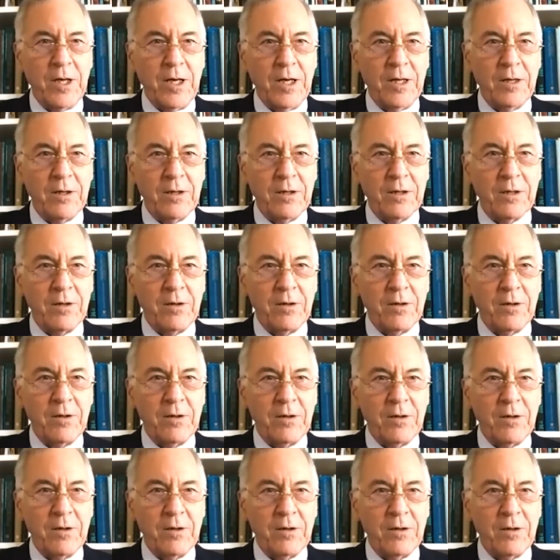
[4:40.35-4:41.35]
And the
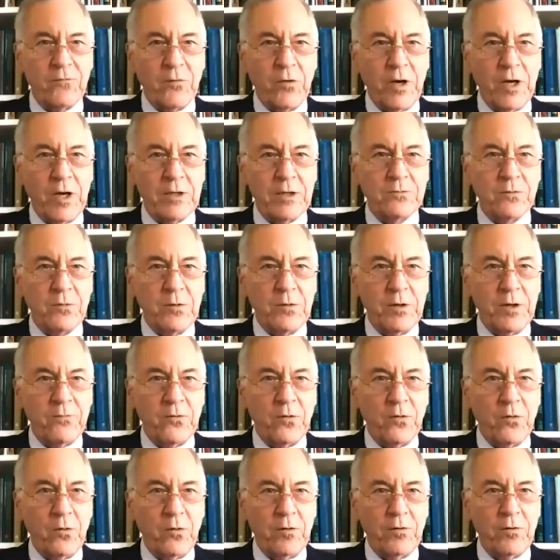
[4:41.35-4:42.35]
US Treasury, of
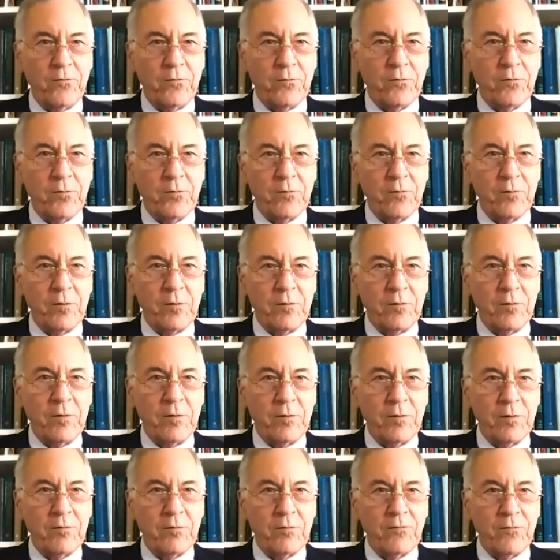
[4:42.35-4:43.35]
course, uh,
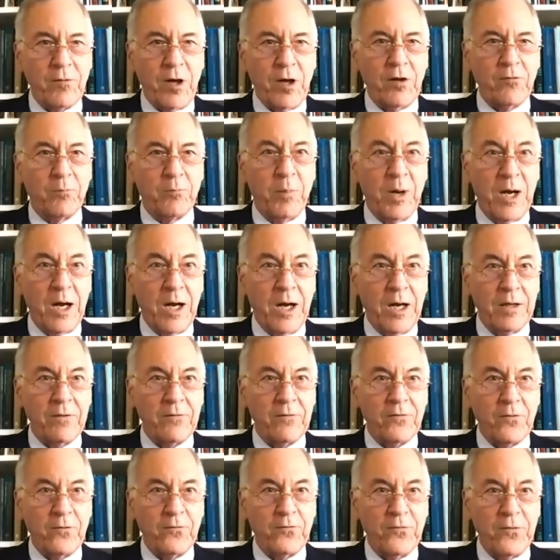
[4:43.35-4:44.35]
sells
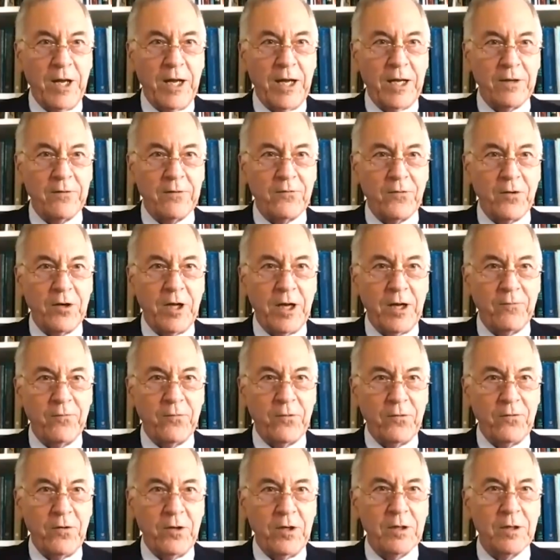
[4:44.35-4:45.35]
bonds to finance the
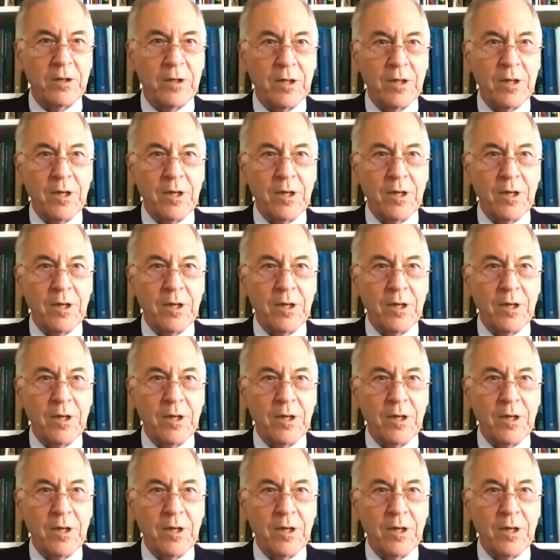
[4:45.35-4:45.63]
deficit